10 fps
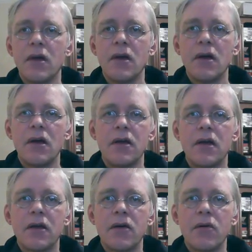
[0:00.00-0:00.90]
and you get a
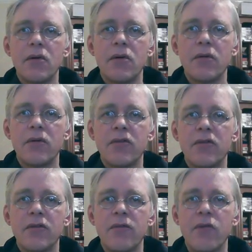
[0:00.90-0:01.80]
chord which is
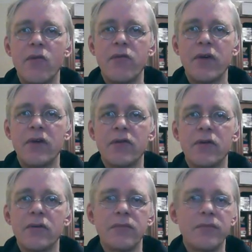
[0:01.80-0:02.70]
4 fingers on,
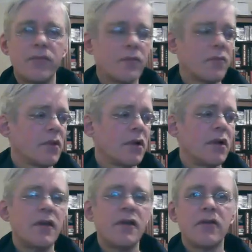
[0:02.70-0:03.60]
like
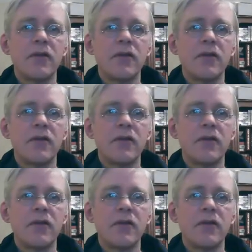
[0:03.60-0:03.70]
this.